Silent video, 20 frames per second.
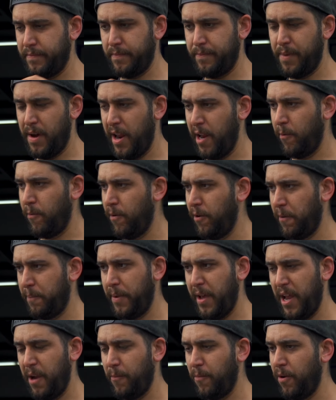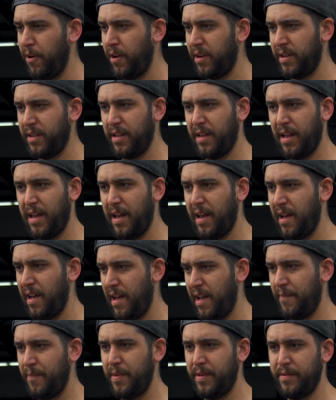body work, paint work,
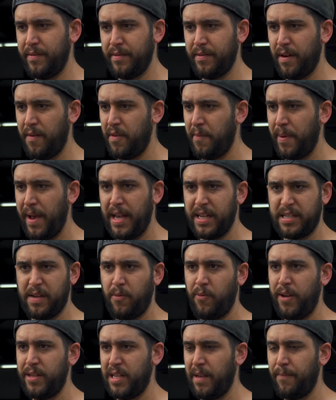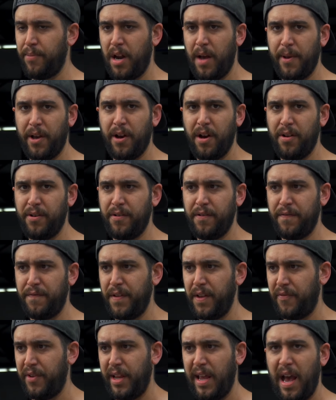I've been, over the past couple weeks, I'm probably
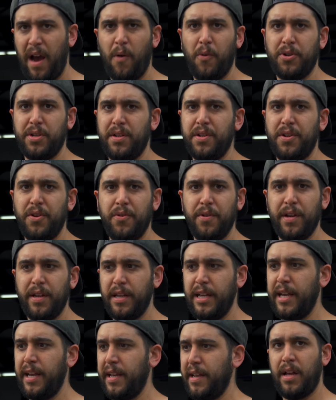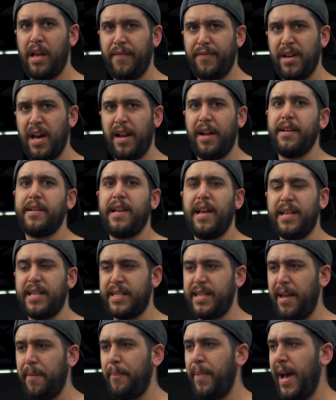150 hours into it, and I've got to kind of
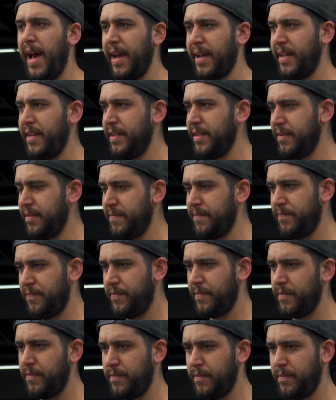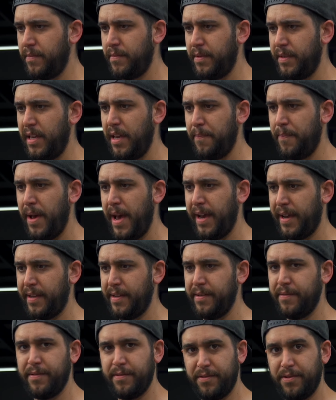step back and get back
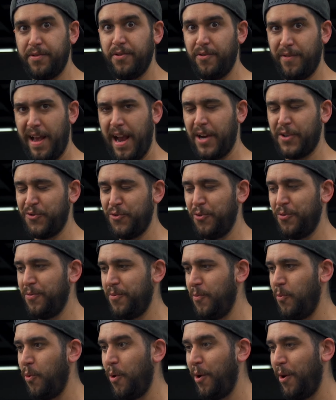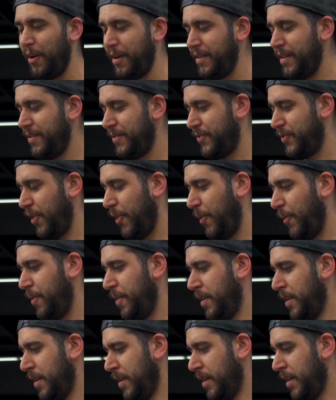and do actual work. So
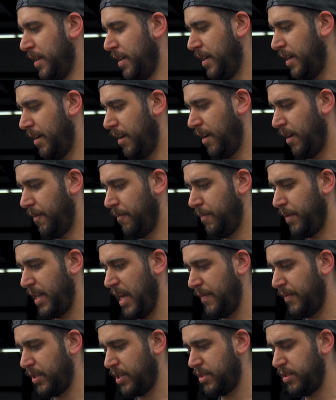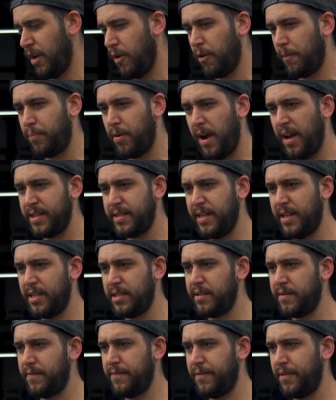be kind of a slower
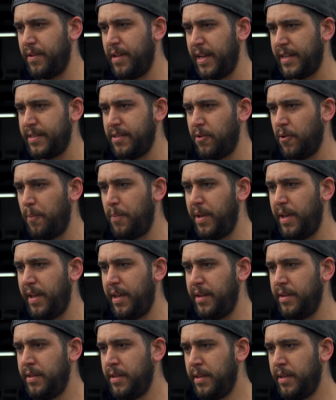process for the next little bit,